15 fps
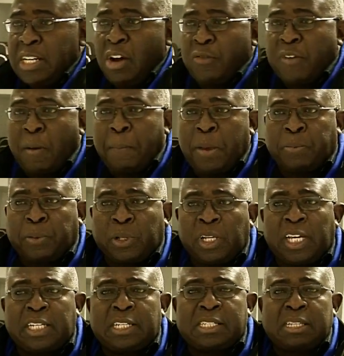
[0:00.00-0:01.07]
of our people.
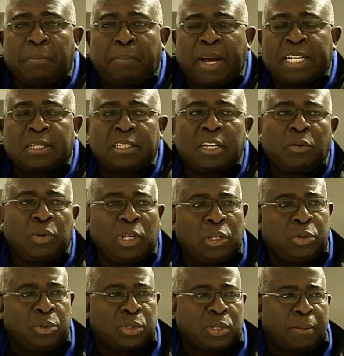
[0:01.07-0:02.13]
It is the battle they will
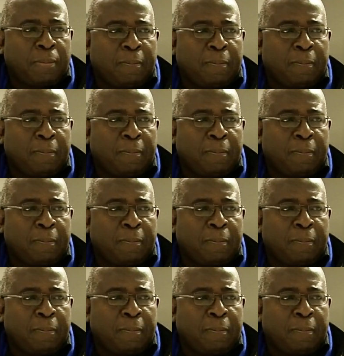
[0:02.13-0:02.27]
lose.